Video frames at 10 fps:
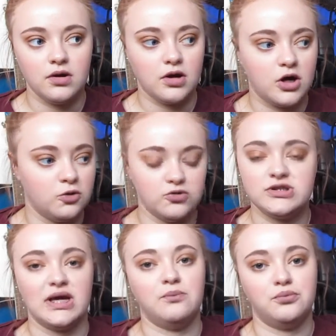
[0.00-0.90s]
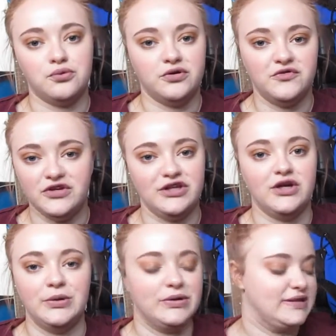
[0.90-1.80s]
a whole separate
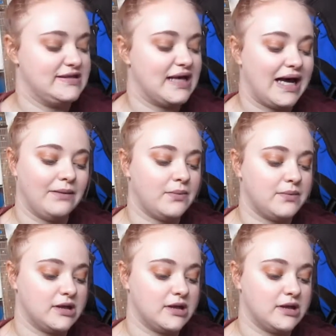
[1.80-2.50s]
video on this app